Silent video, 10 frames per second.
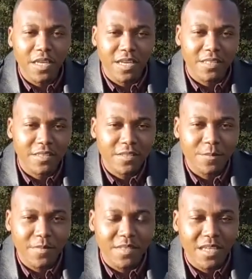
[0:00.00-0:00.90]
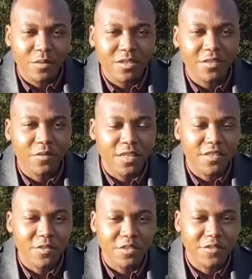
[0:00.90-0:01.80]
And I would
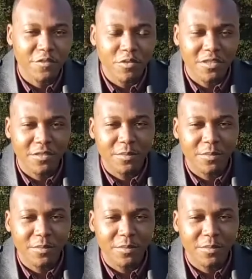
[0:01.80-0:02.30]
advise you, if you were